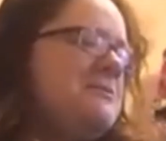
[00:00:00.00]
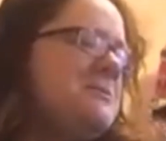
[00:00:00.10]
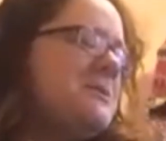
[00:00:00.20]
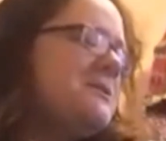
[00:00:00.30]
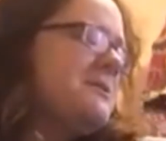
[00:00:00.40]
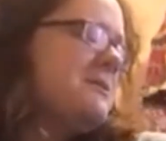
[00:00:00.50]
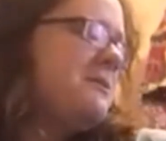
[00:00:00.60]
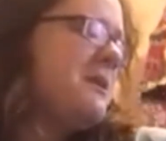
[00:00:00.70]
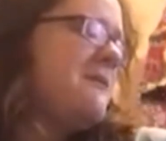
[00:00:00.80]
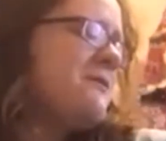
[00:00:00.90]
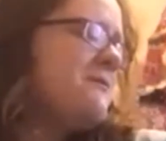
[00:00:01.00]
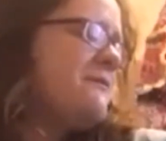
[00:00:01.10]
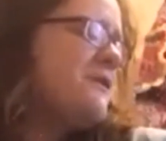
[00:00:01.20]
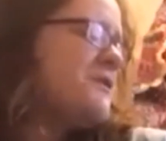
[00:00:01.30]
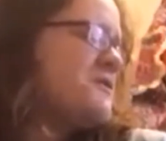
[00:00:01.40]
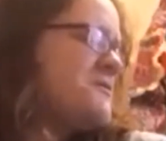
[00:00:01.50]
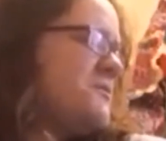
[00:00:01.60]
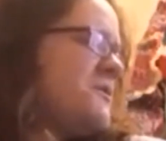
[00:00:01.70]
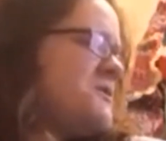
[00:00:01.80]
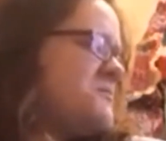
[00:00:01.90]
Oh my god, I can't even
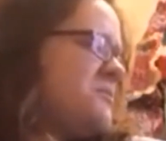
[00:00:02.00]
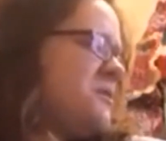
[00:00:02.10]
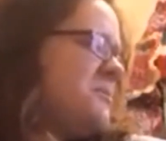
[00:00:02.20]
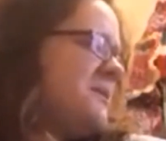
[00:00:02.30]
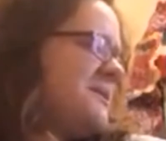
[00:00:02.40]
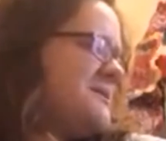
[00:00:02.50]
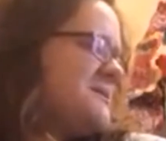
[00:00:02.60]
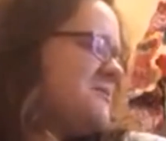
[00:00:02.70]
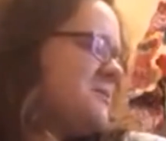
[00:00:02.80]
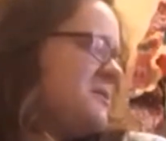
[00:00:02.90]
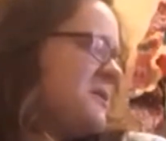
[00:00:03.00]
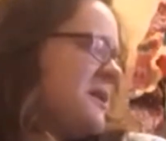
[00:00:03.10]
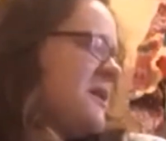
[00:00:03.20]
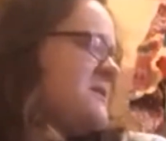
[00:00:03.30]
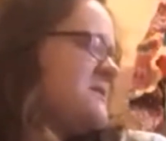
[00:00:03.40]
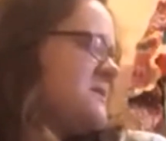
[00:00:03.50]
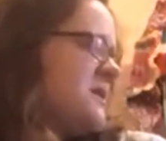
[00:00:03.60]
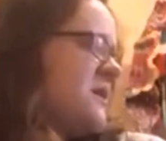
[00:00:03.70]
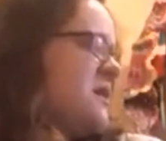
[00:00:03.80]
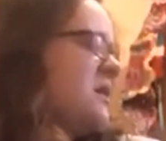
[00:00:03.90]
function words properly. That's how good it gets
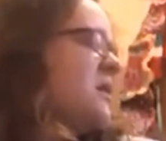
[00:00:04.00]
today.